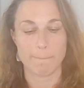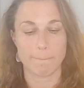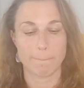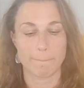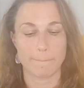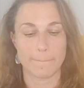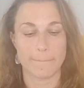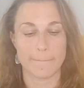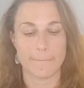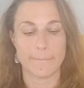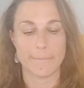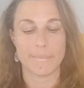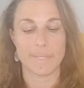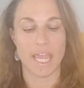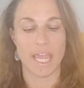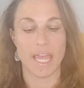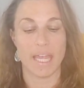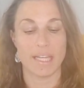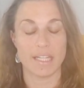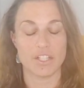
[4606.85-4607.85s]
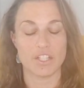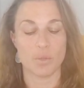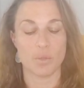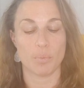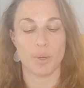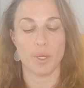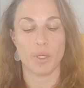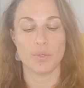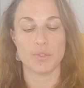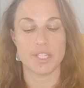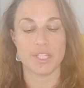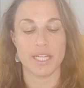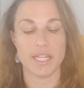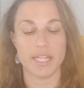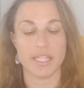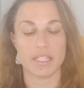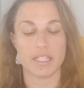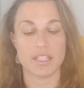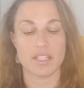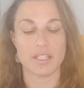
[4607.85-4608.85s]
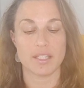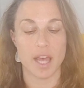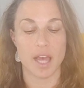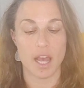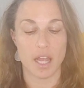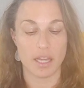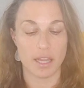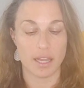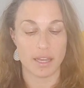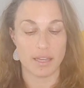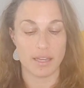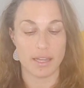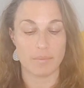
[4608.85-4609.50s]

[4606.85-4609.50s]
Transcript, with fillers: Mm, and it's opposing the Sun,